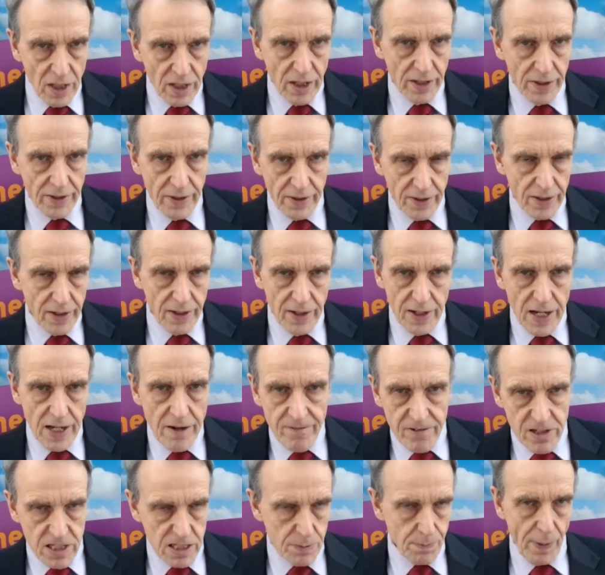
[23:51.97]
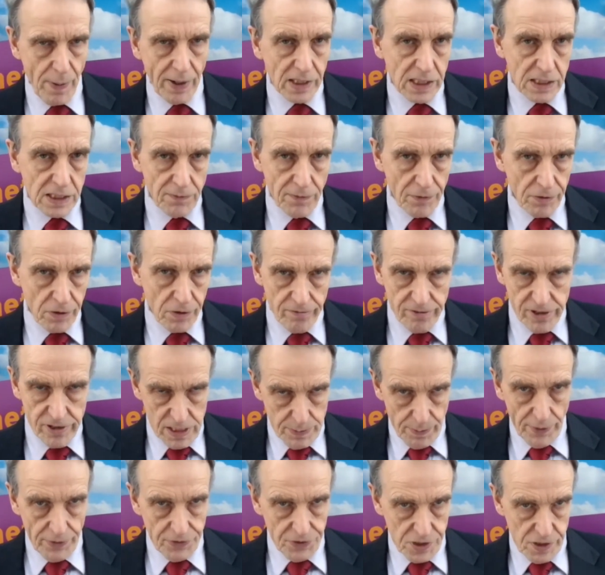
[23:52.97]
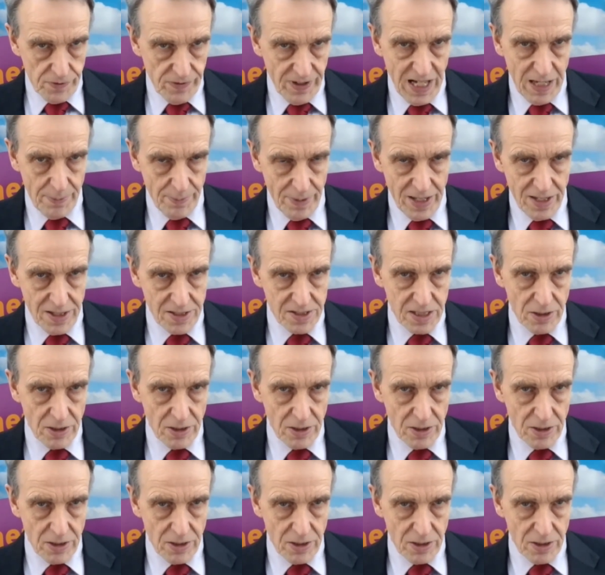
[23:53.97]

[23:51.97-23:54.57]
and, and irrespective of the response of Hamas.